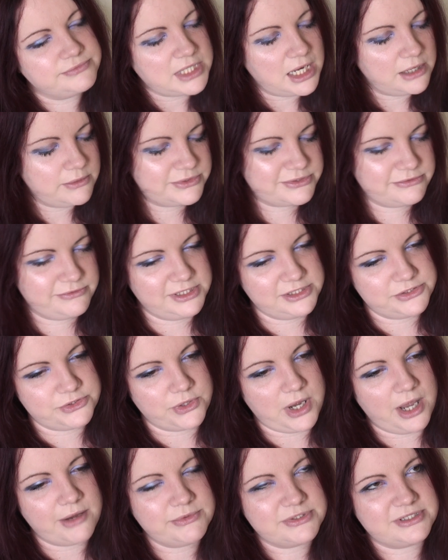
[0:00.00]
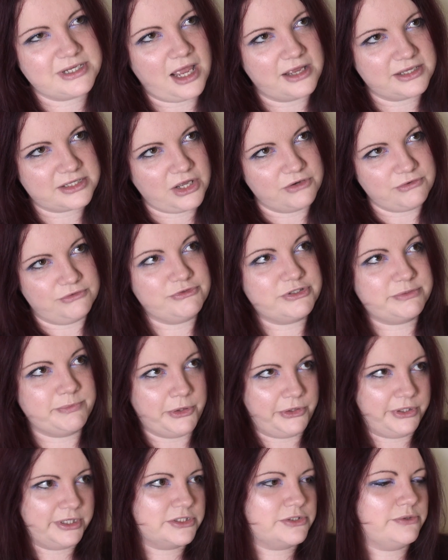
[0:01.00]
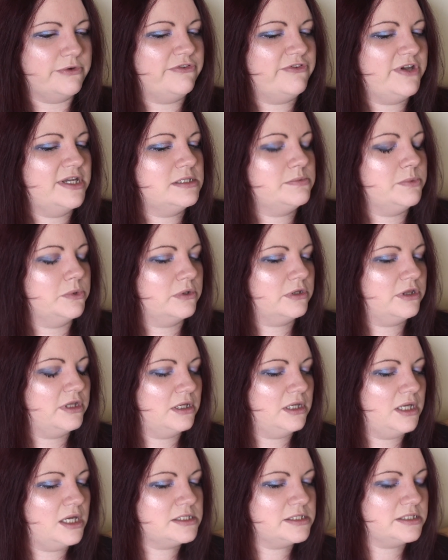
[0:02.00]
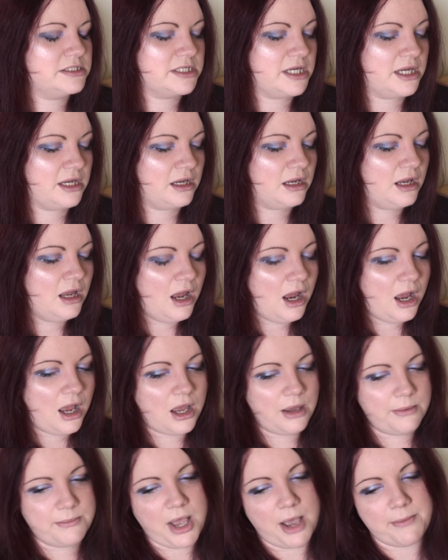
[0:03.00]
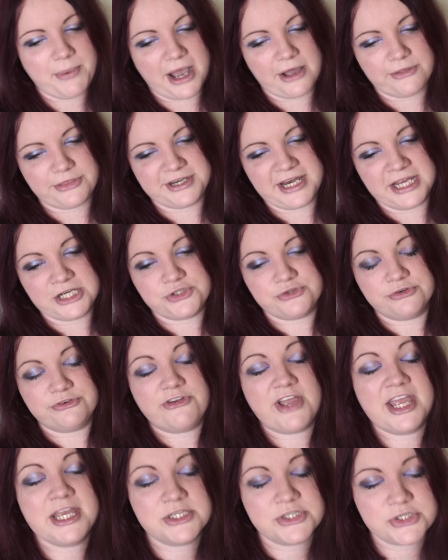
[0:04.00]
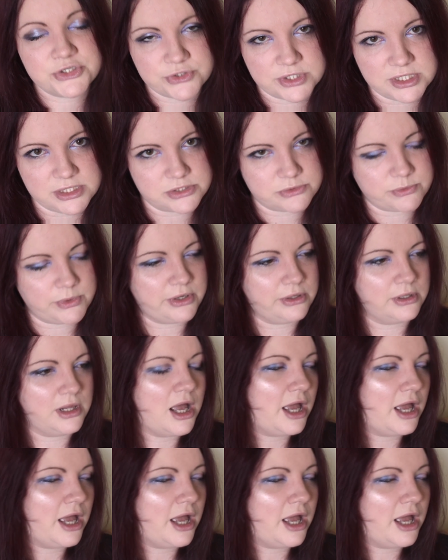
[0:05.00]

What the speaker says: I wasn't really talking, I was kind of responding to a Facebook thing yesterday about the nature of history as well.